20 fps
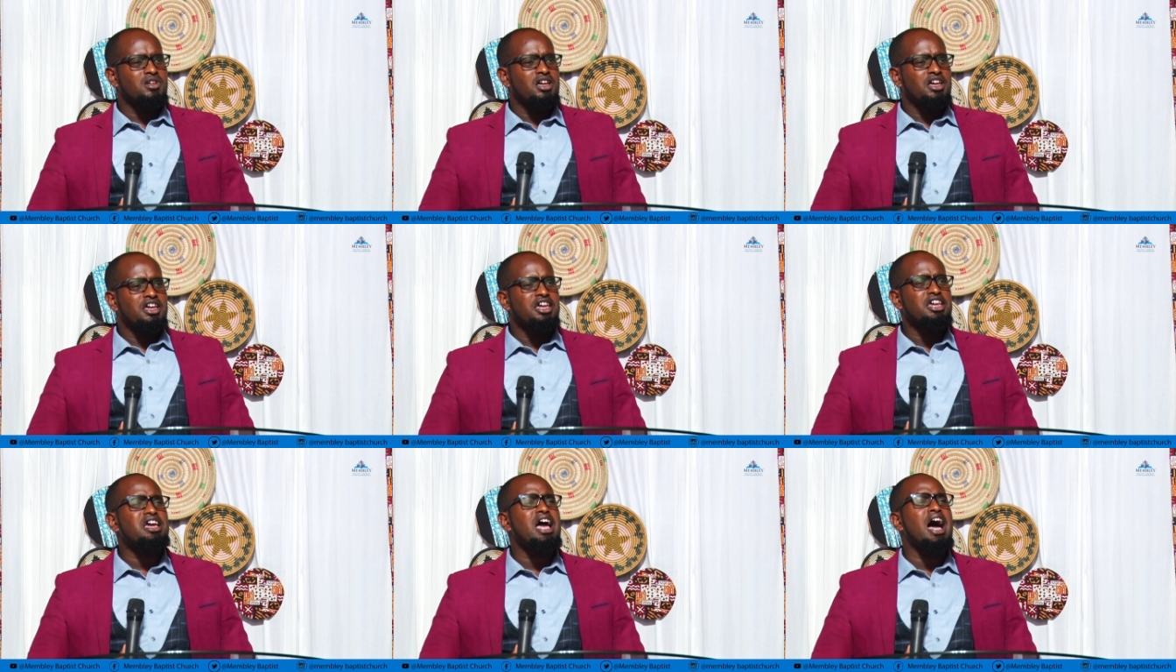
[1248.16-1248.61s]

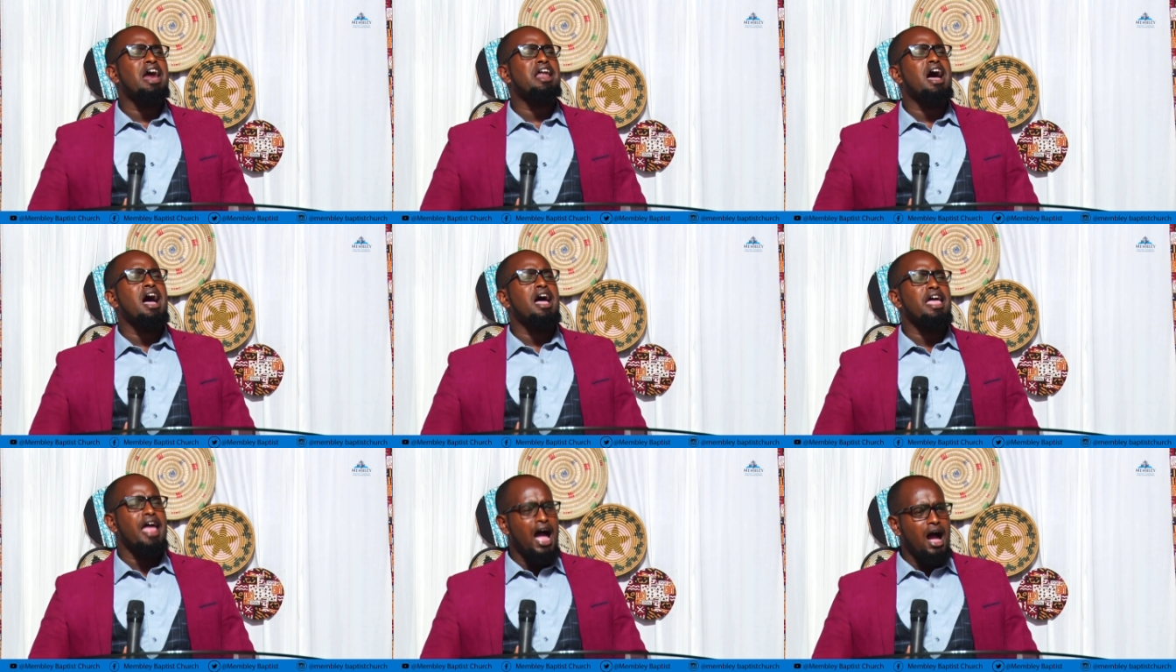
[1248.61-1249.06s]
here
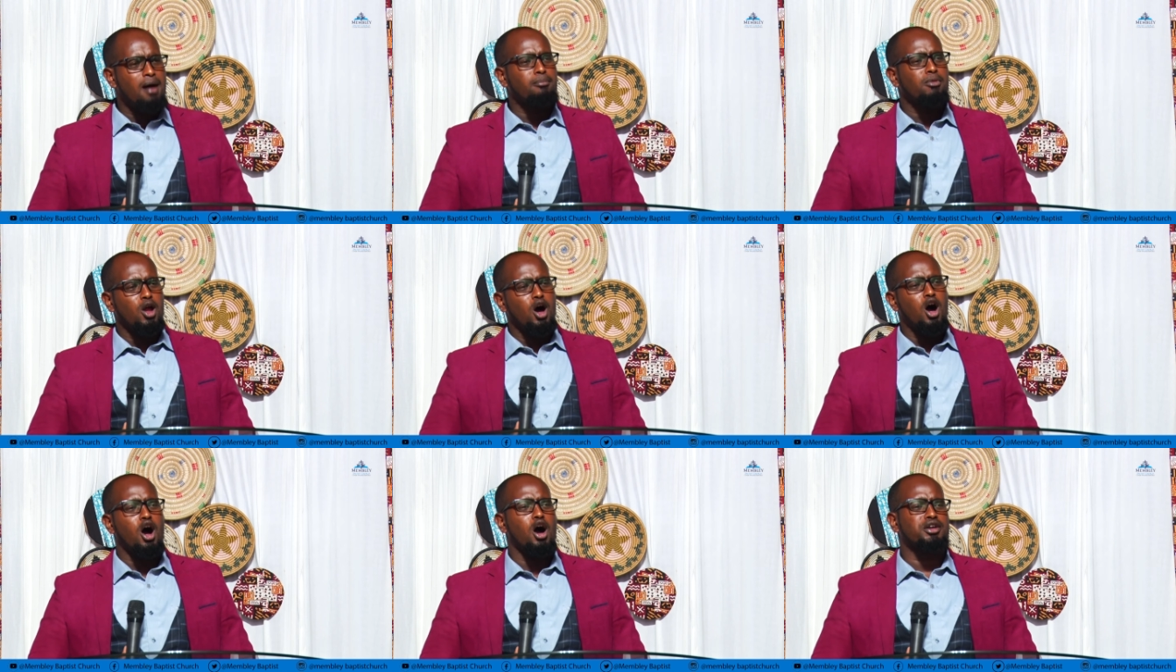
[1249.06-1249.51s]
I am,
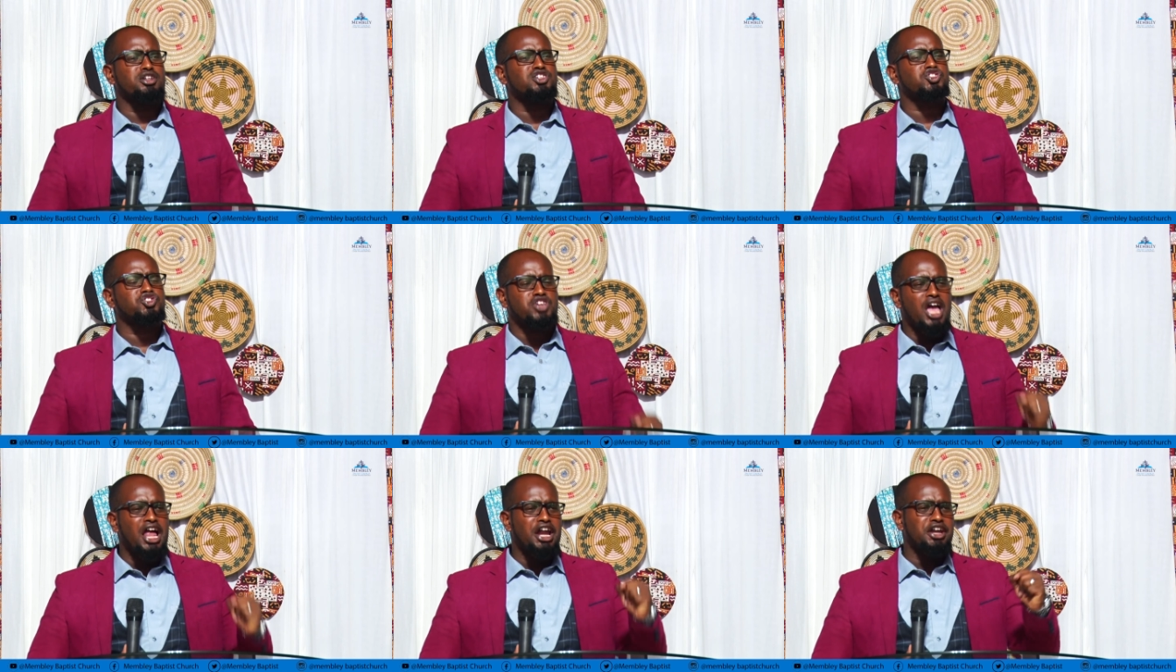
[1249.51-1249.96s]
Lord,
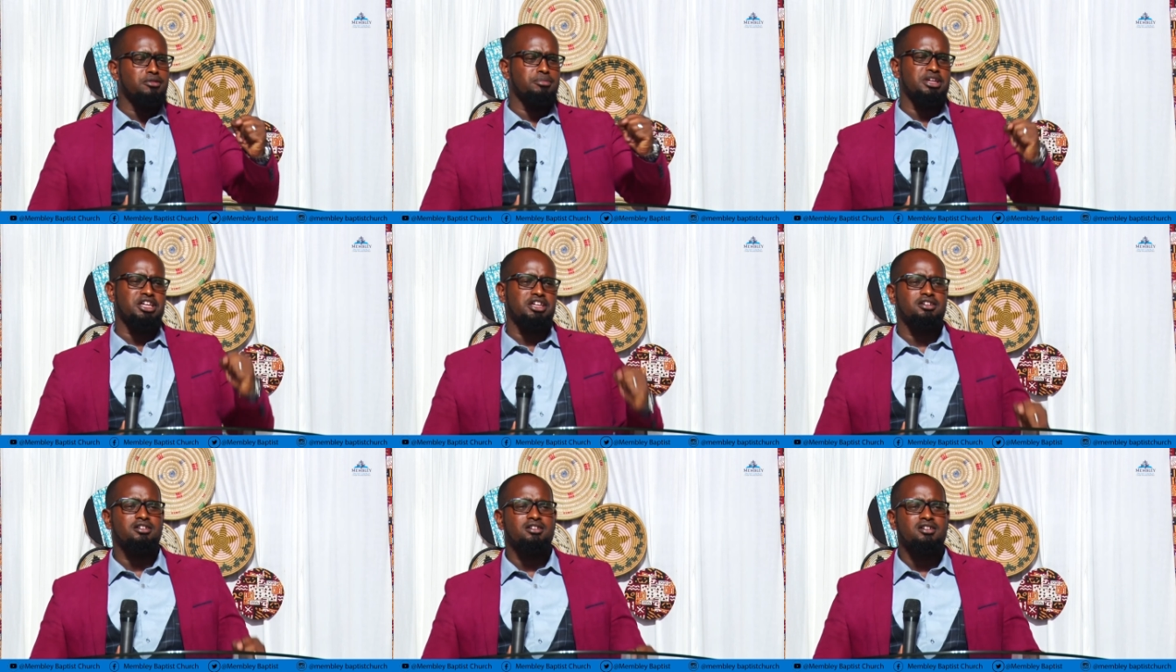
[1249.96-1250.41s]
send
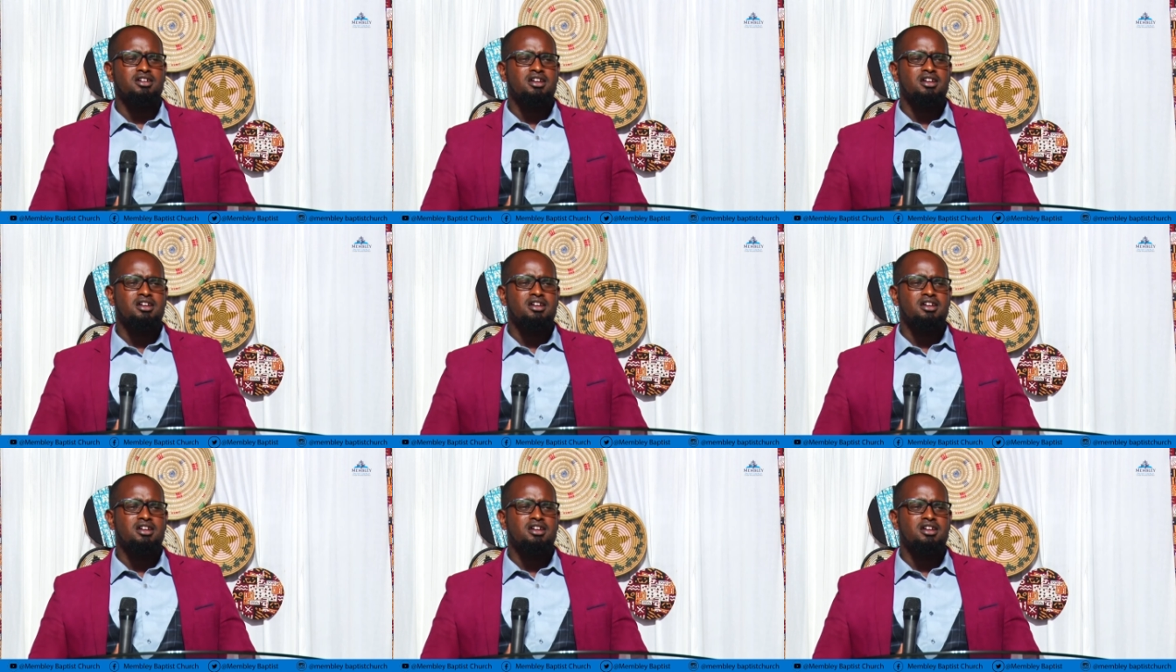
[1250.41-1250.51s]
me.